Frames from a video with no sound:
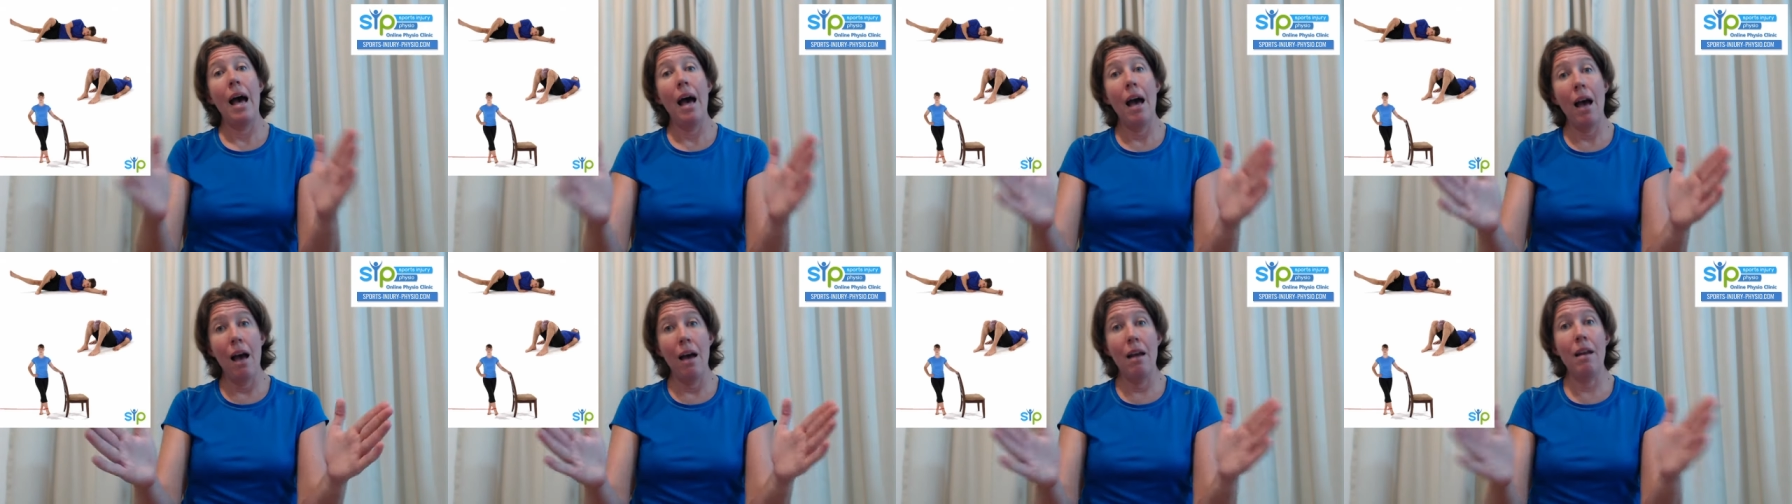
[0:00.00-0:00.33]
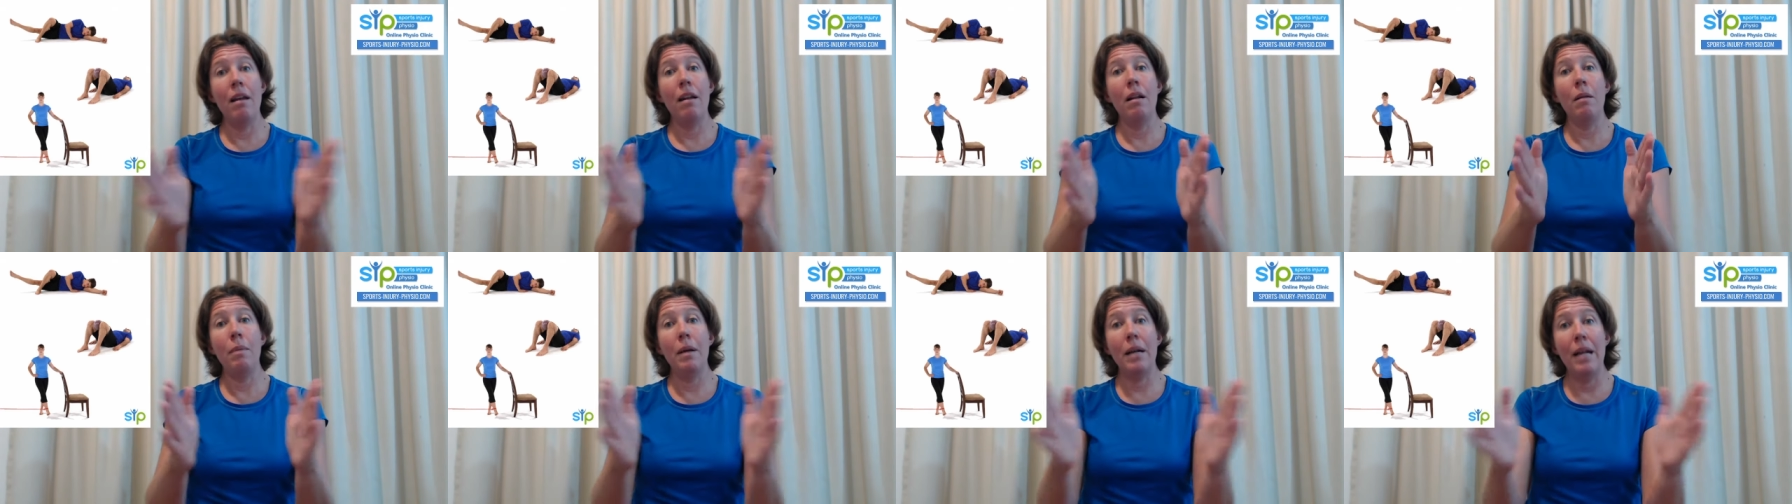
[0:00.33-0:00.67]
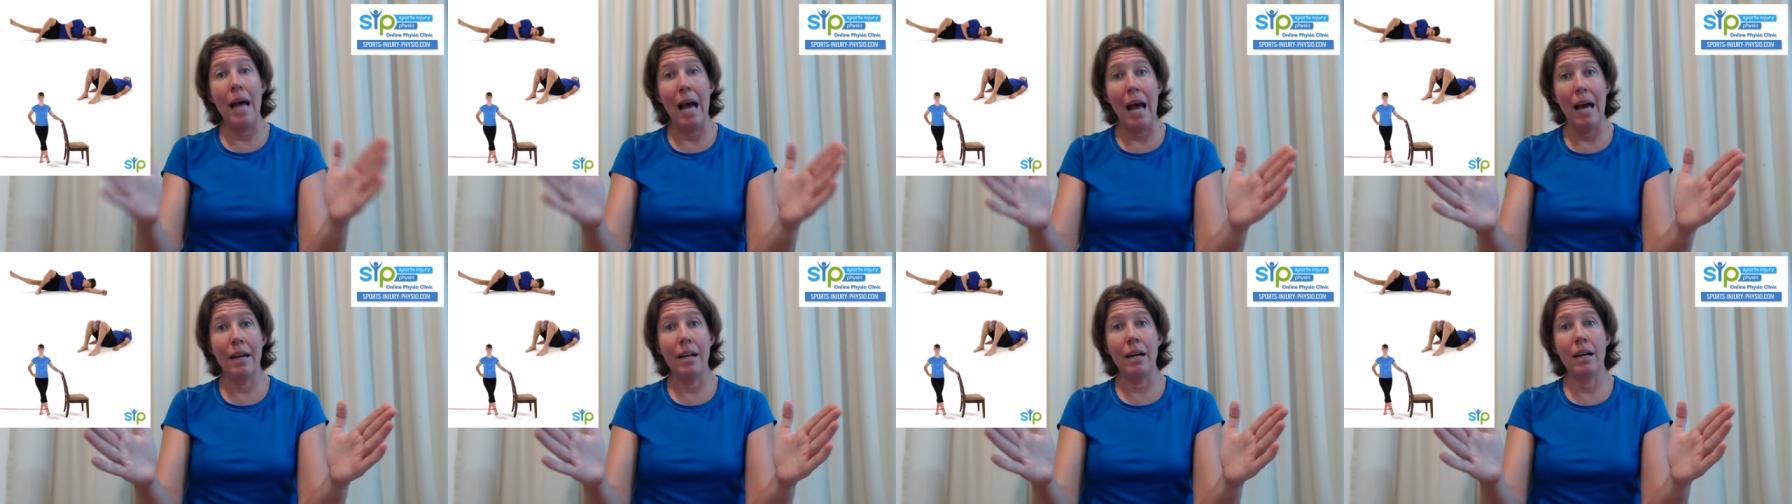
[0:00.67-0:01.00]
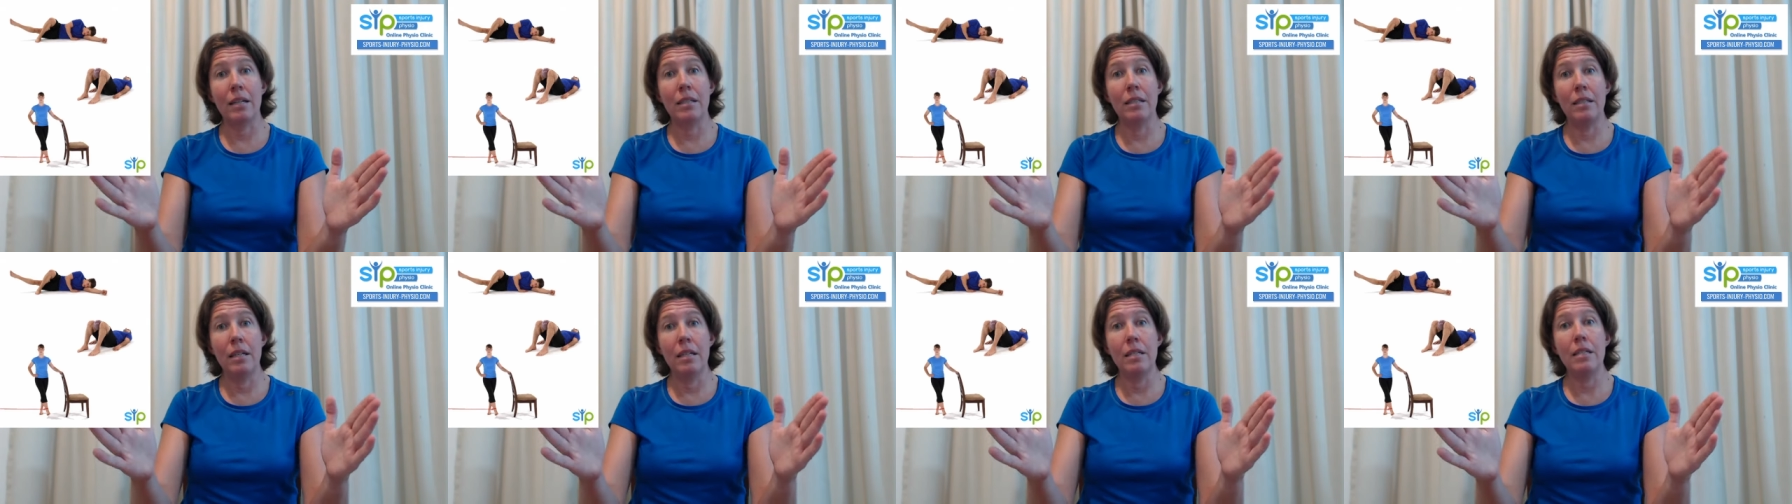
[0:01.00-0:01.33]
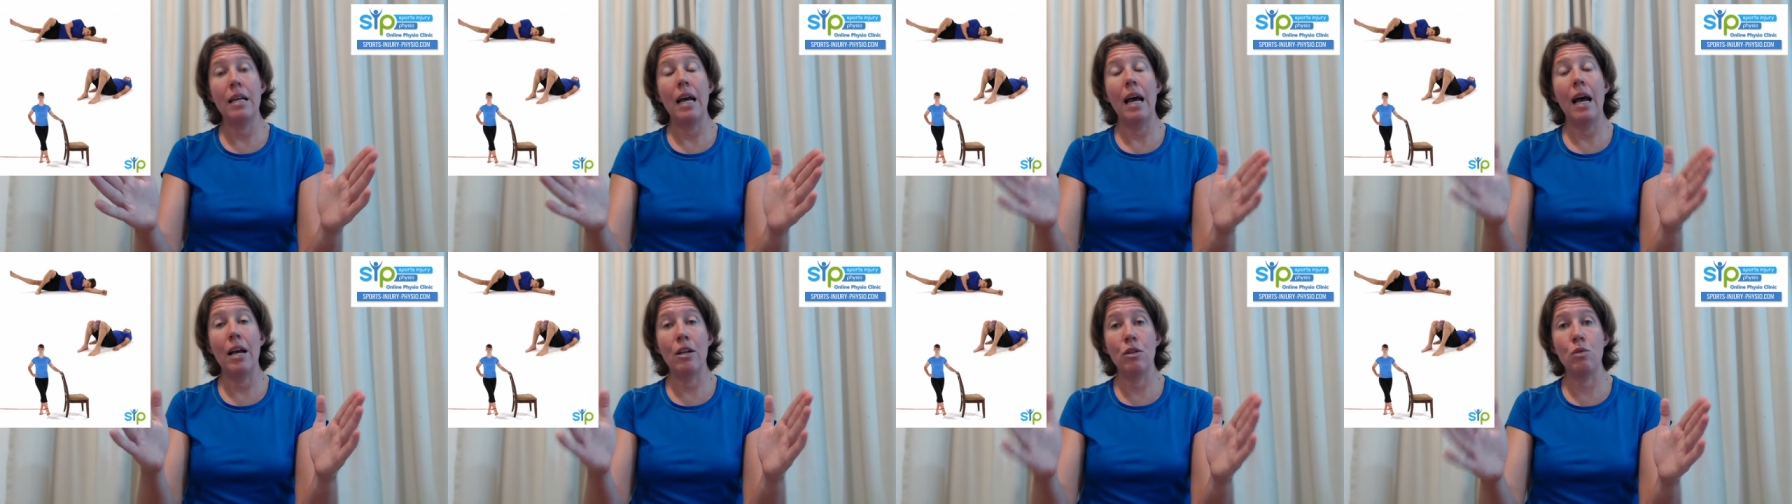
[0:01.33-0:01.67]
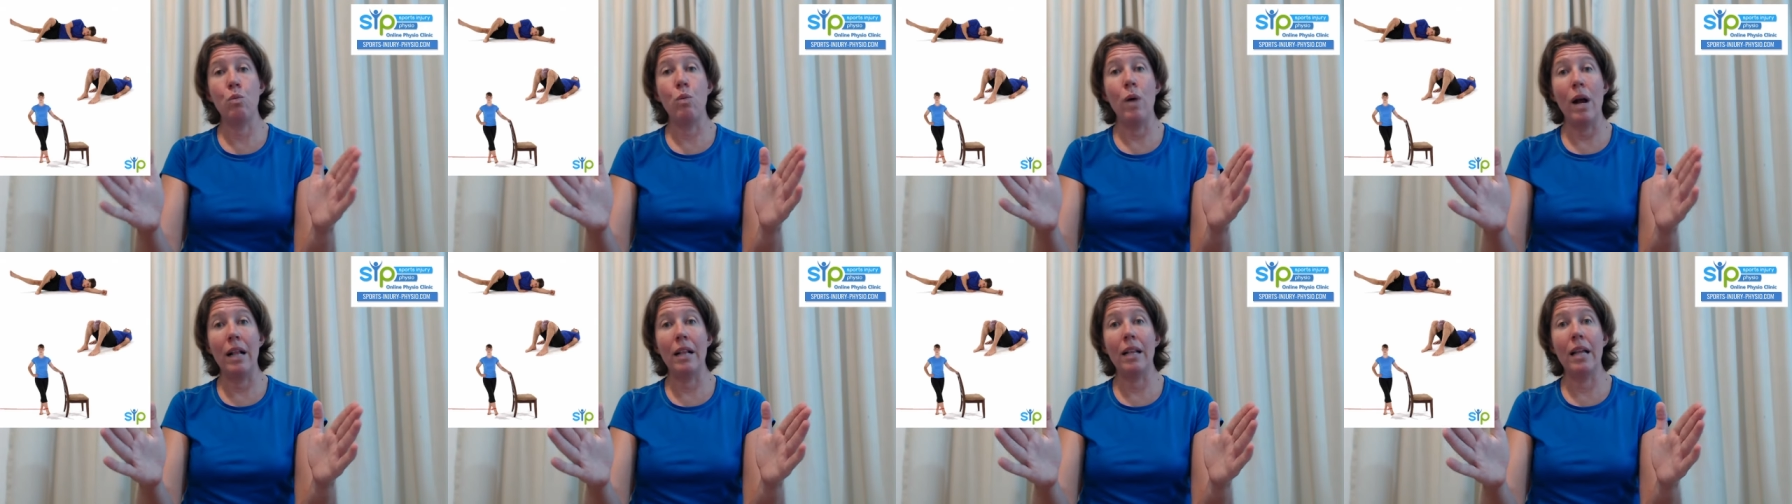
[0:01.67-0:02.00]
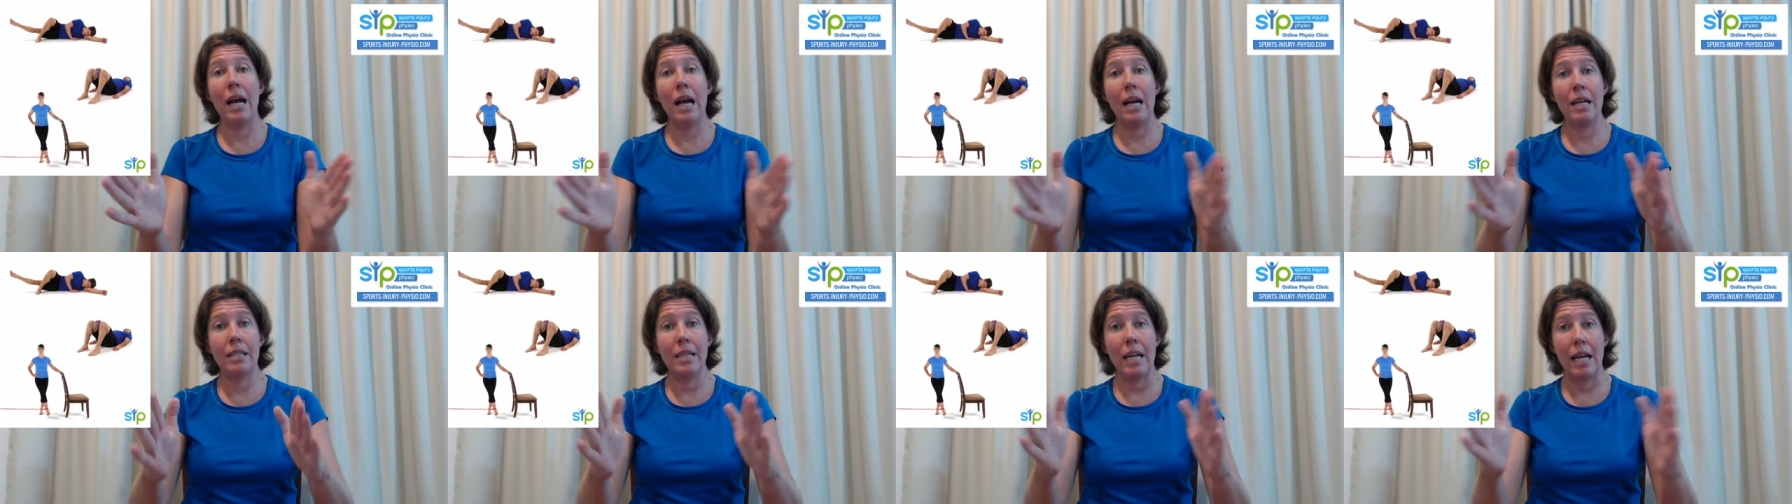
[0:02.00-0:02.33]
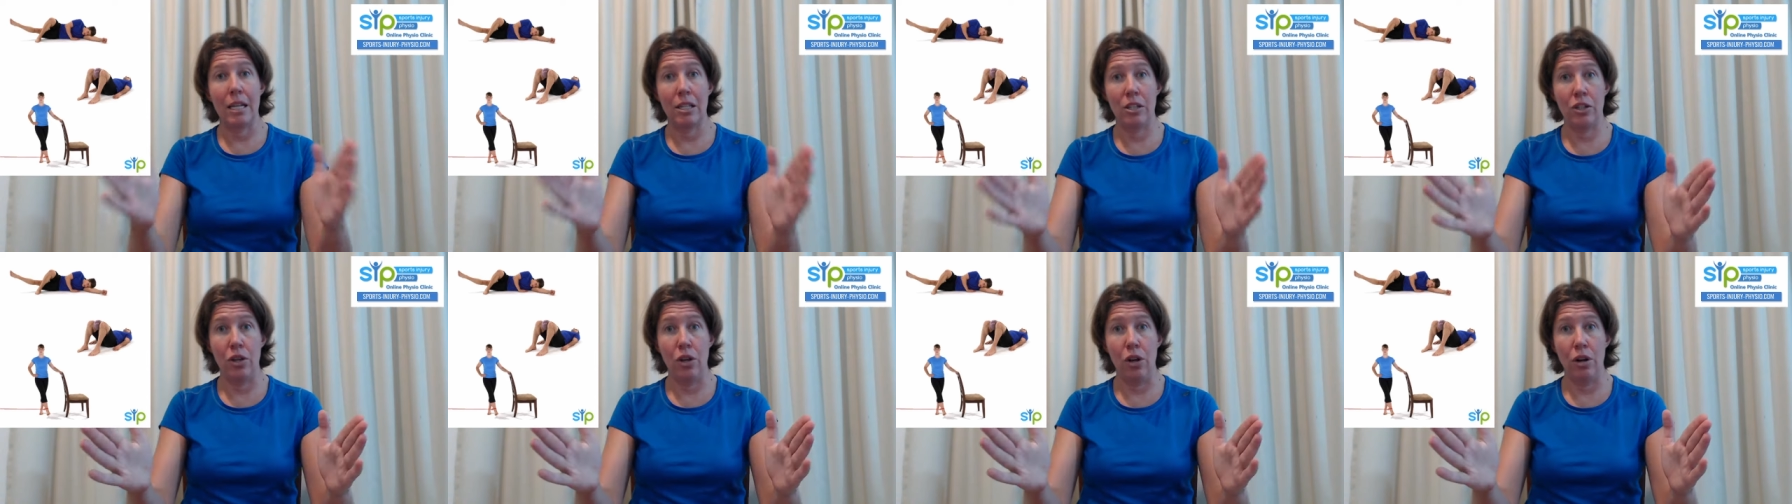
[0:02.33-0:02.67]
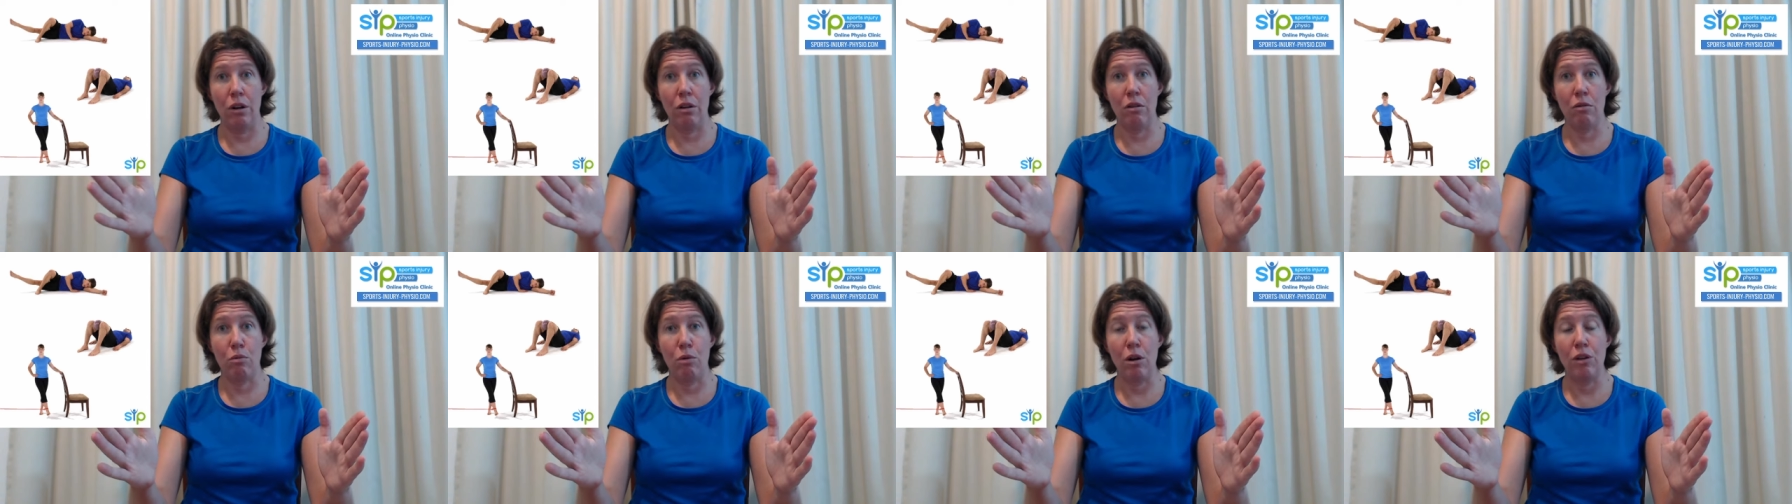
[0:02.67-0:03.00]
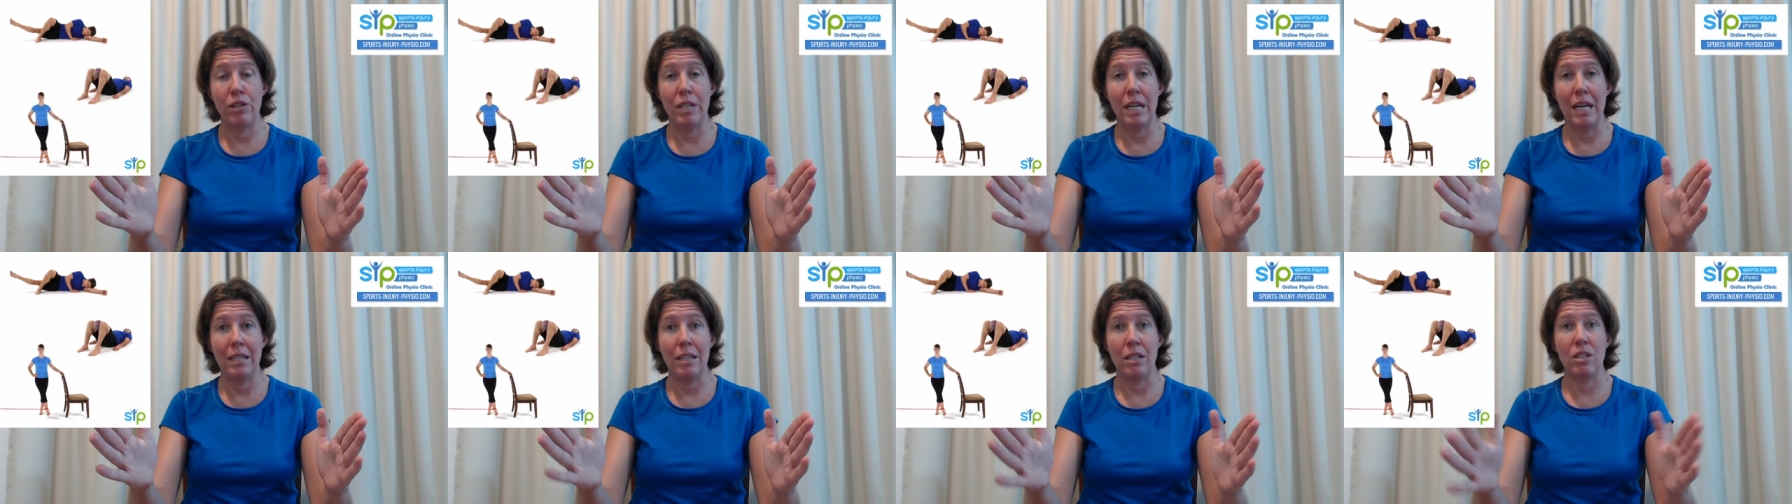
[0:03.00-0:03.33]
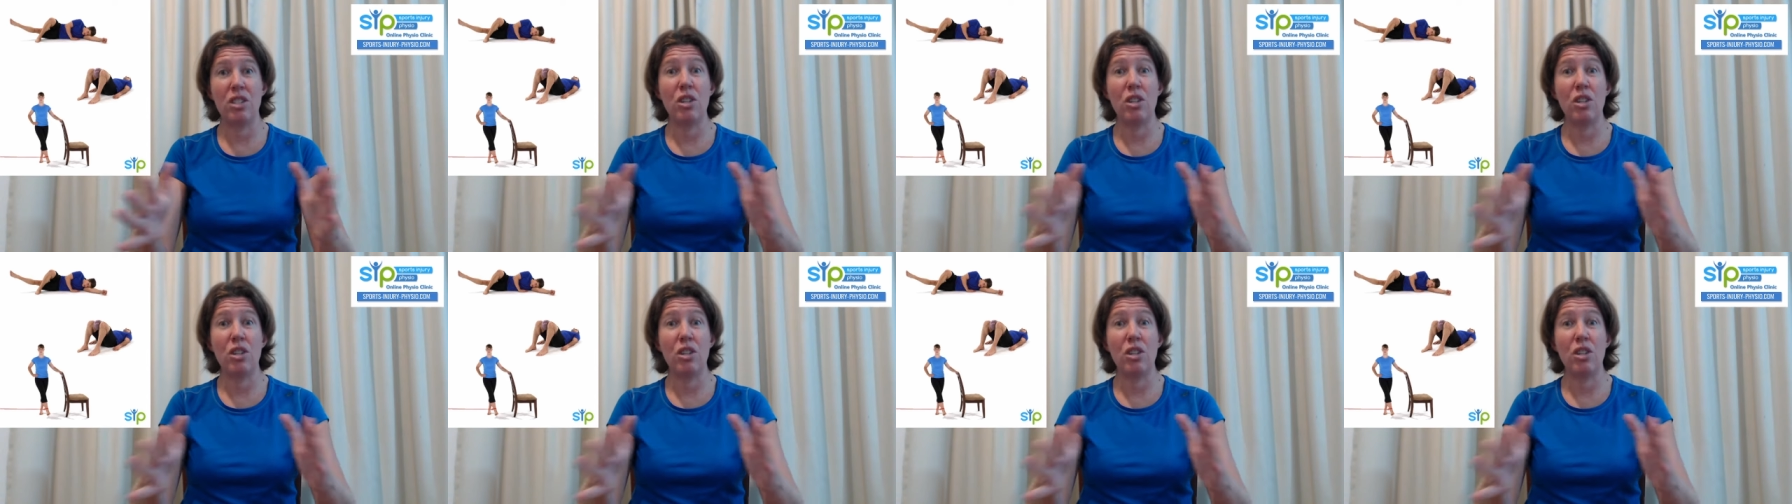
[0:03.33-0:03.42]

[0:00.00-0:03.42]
a little bit adducted as well as externally rotated.